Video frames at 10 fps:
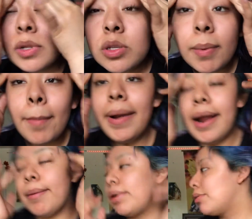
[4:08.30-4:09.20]
some on my
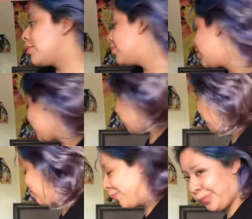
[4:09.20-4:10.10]
eyebrows too, because
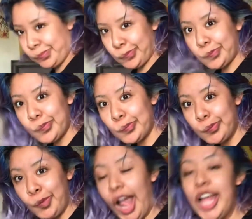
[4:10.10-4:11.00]

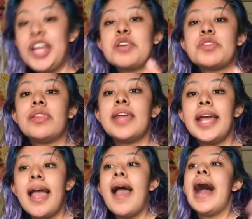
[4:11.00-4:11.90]
here's the
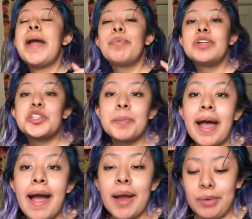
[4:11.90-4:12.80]
thing, I bleached my
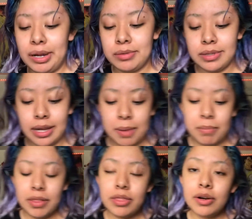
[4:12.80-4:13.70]
eyebrows like a
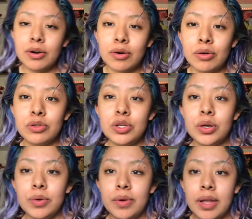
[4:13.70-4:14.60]
month ago or
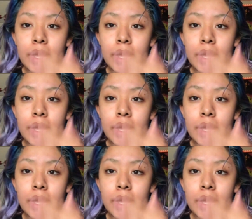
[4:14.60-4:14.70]
two,